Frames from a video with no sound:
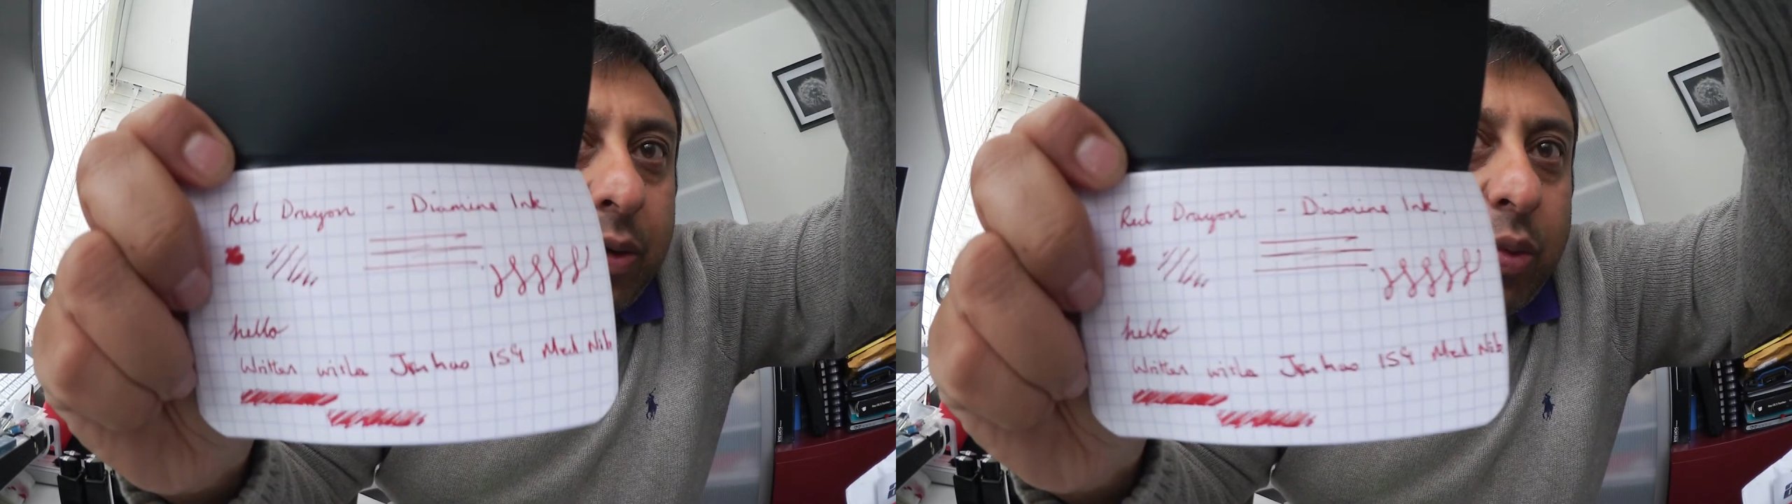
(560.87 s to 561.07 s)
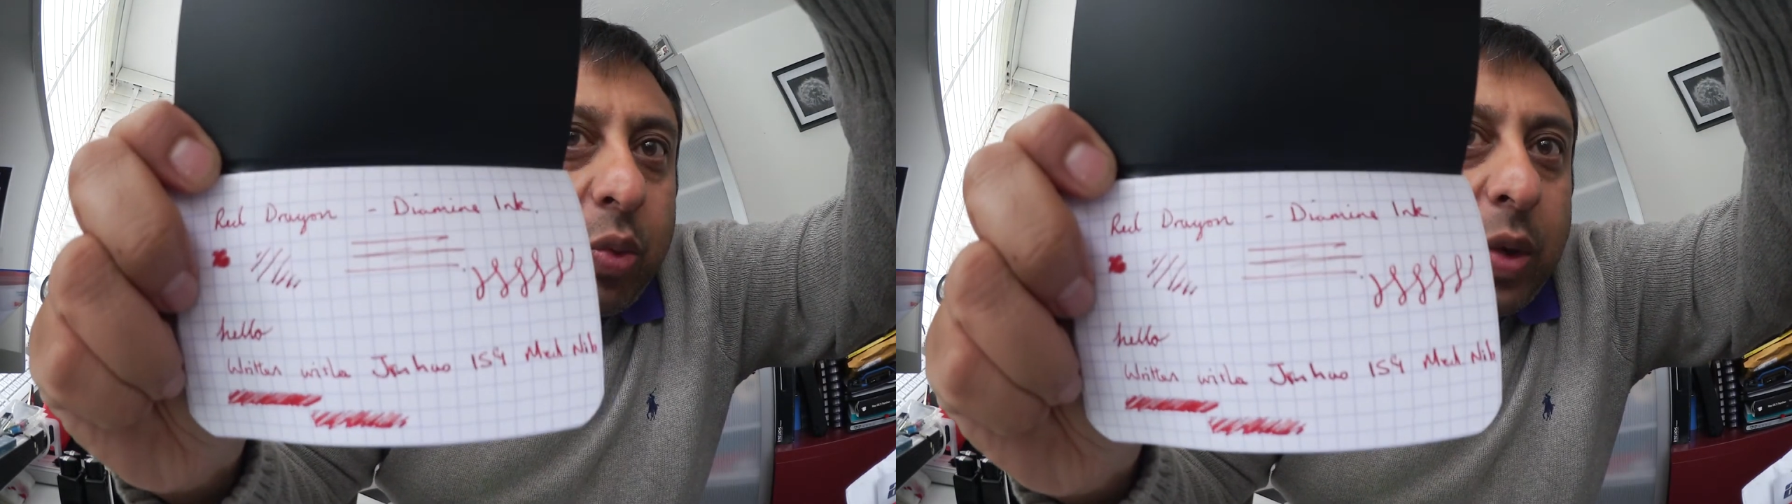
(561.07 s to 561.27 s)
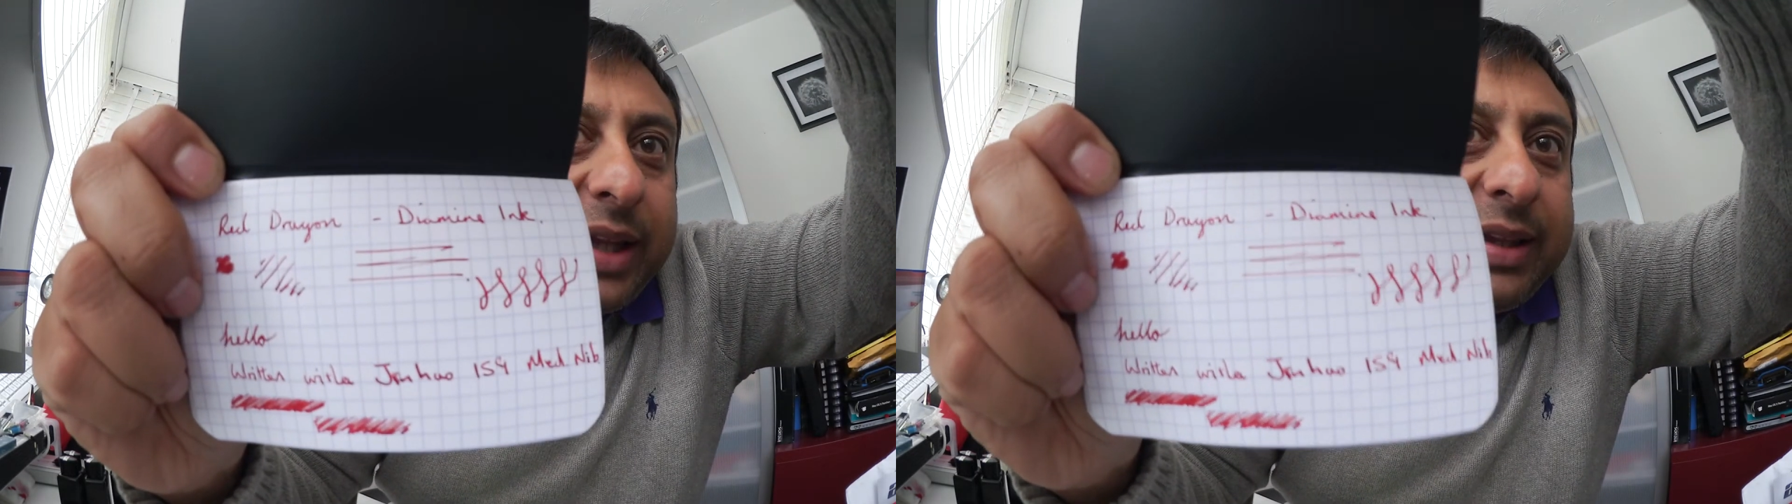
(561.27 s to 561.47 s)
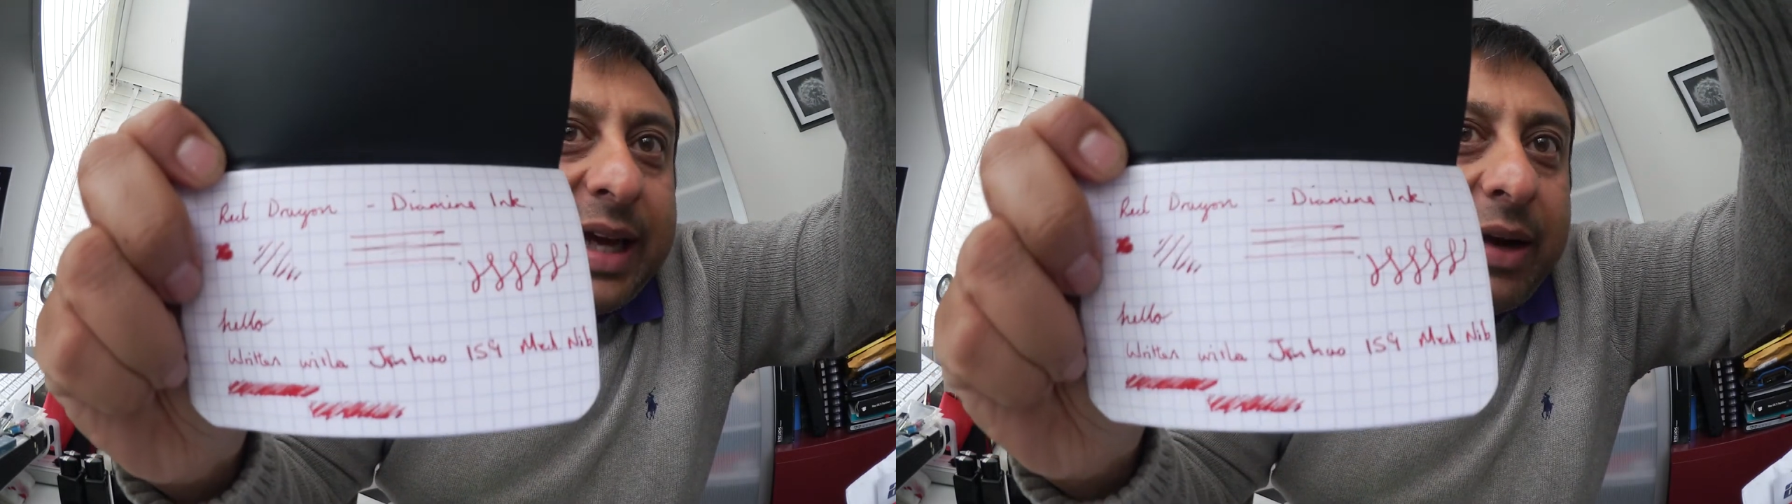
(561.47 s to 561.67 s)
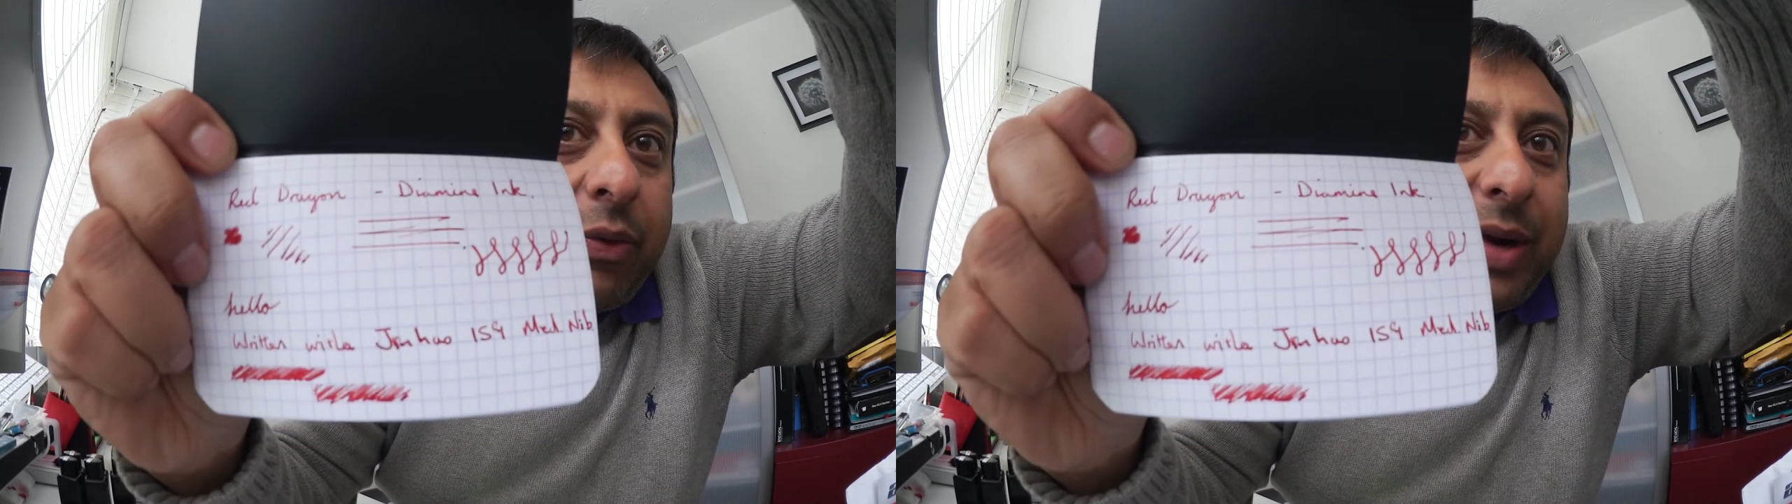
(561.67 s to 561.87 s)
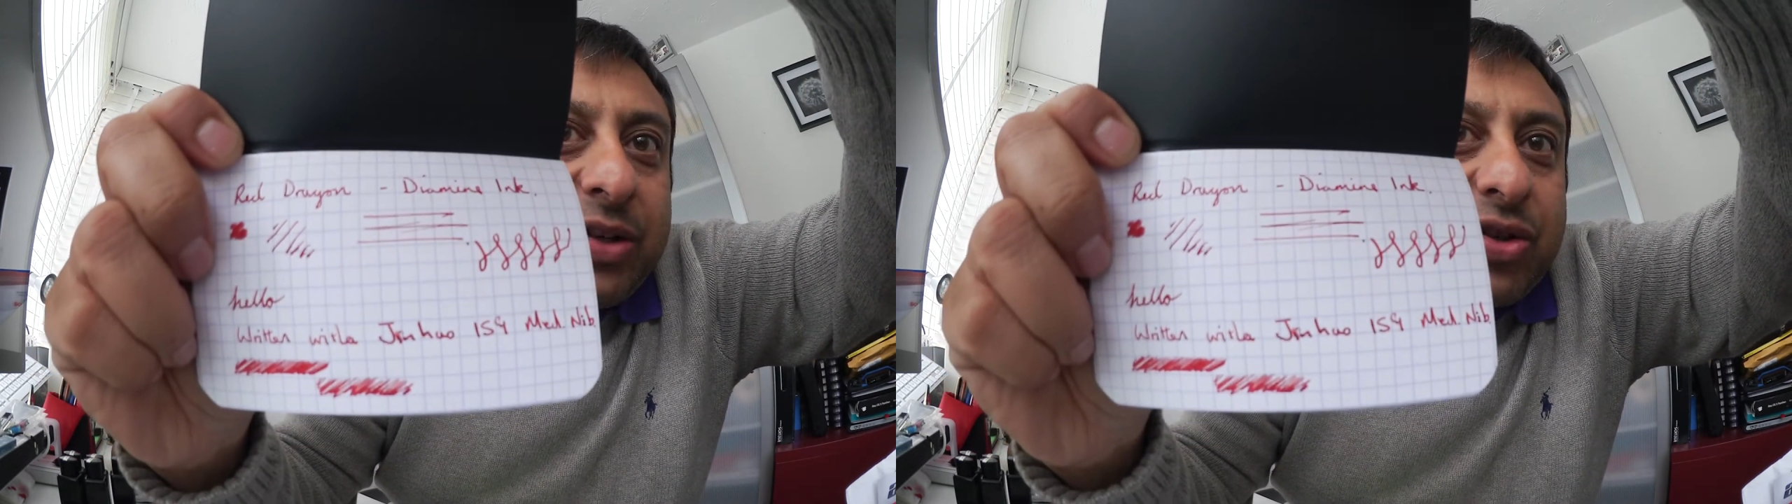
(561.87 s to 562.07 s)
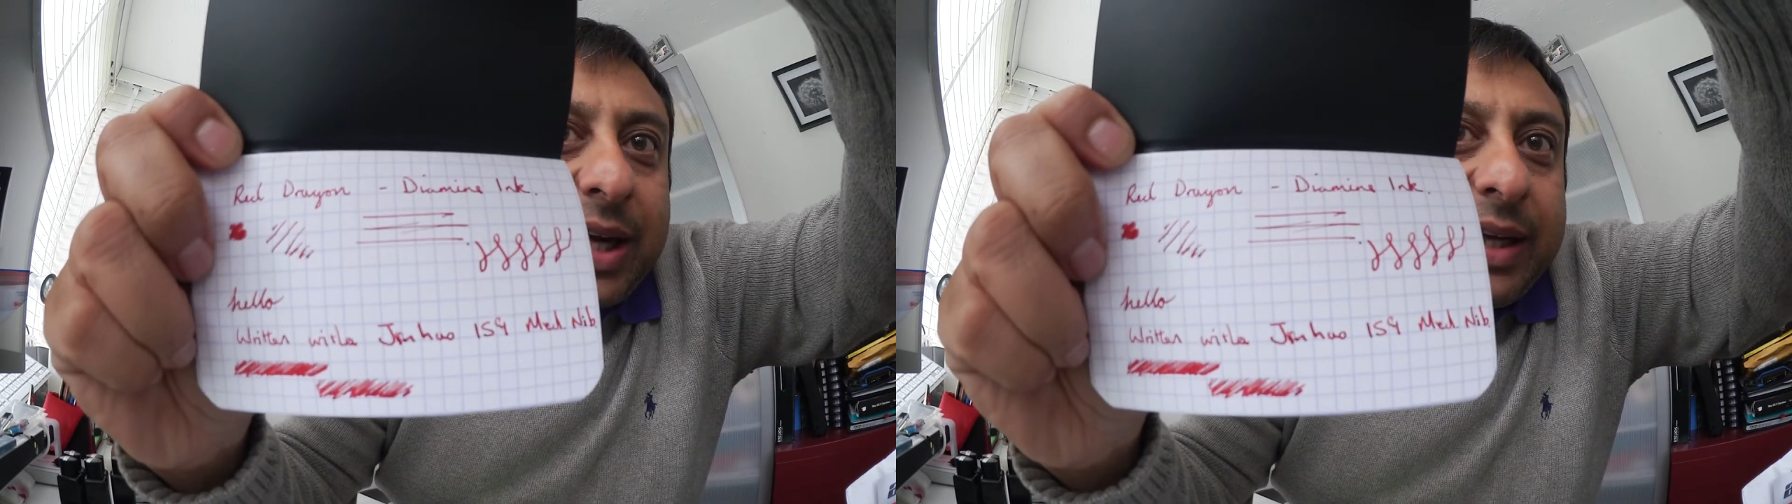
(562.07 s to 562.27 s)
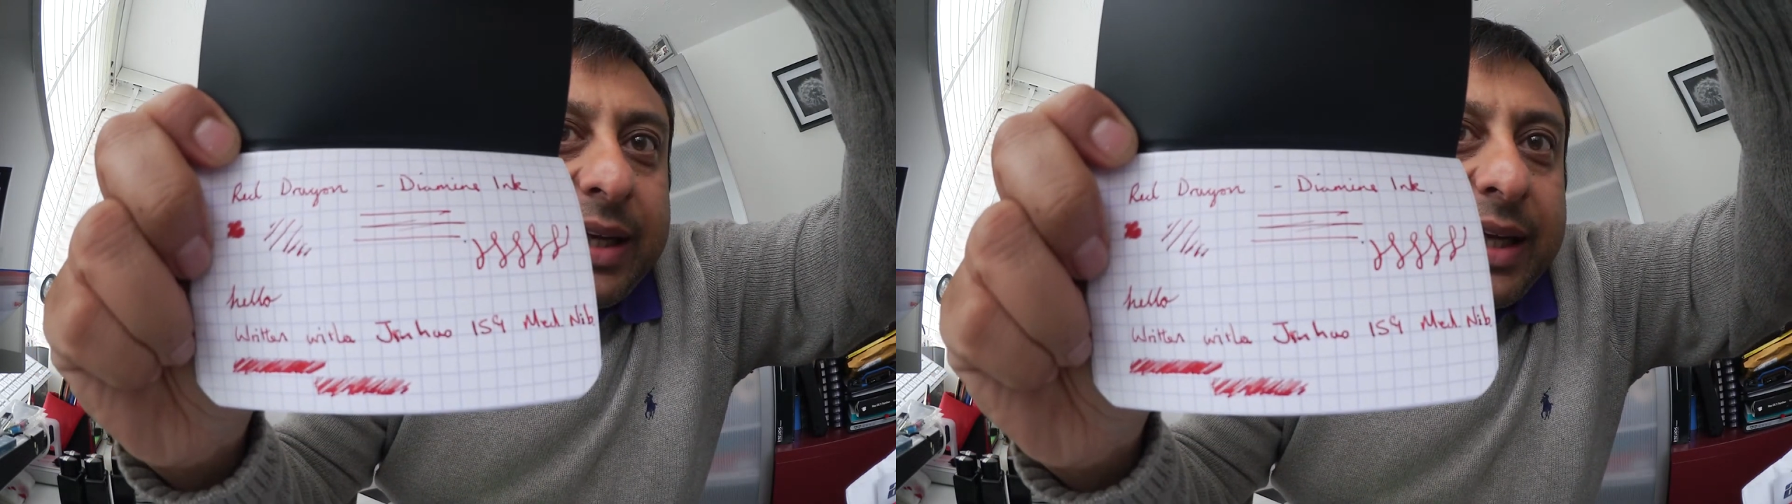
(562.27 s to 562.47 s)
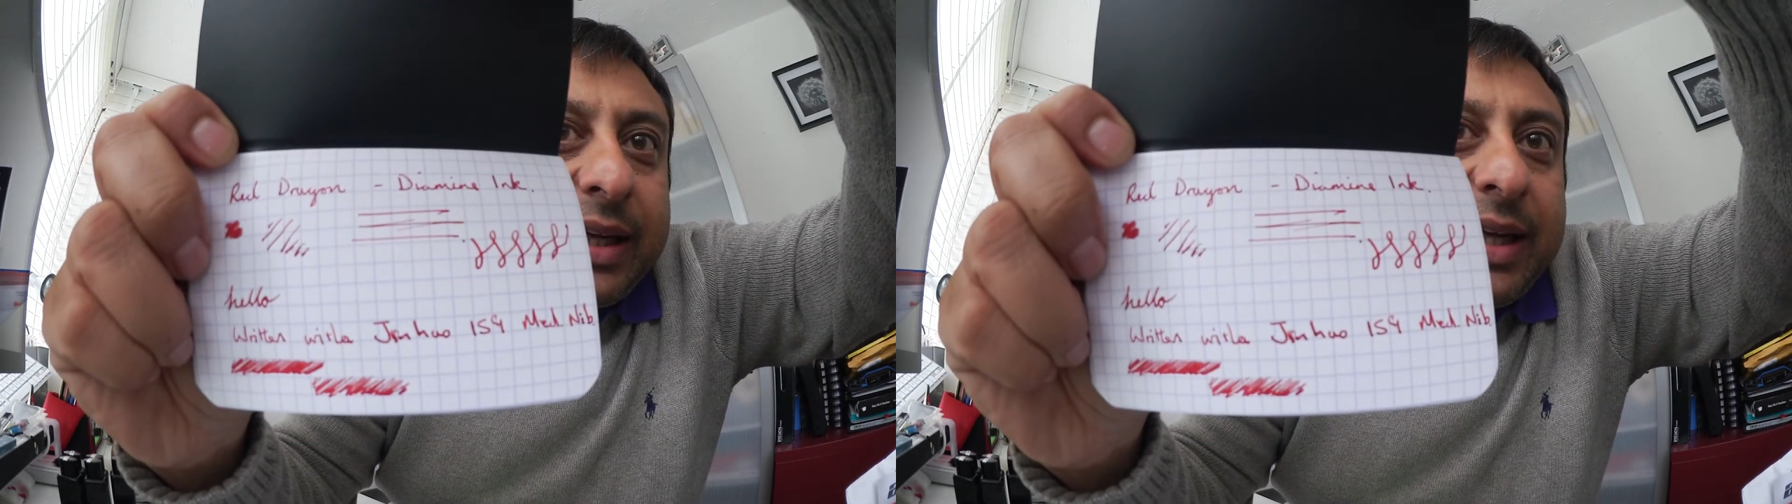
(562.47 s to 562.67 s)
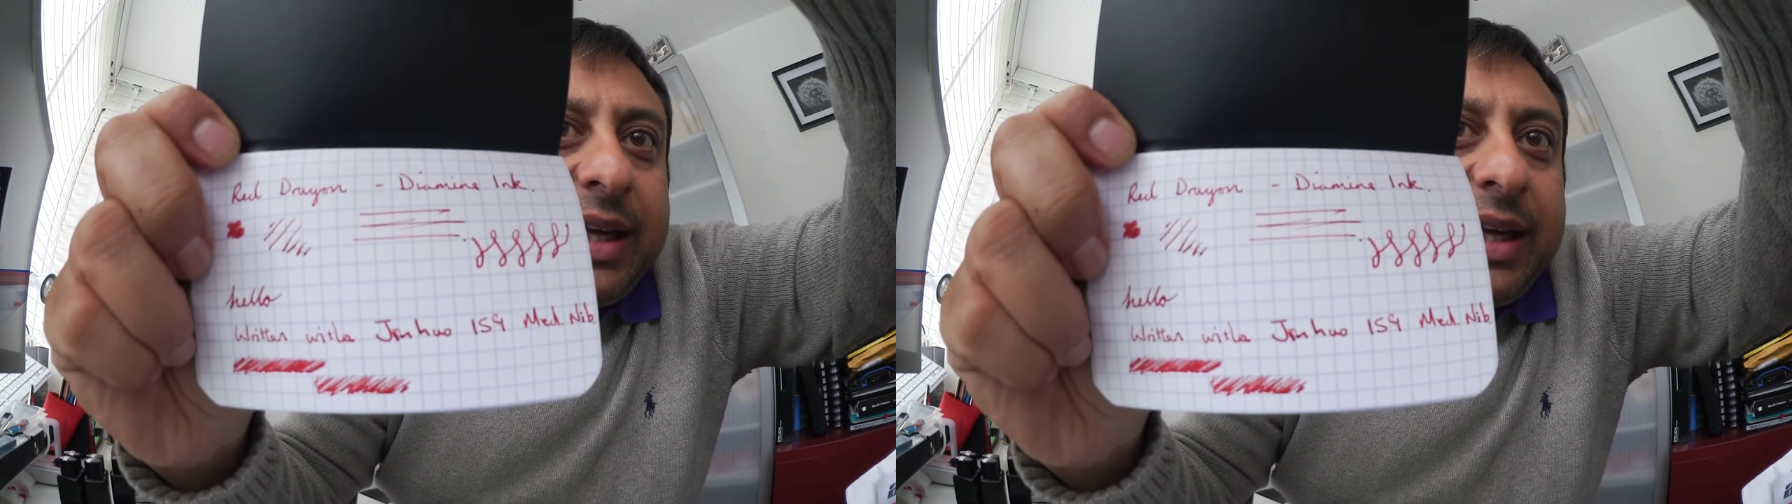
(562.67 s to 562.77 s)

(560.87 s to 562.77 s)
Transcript: with that Red Dragon ink,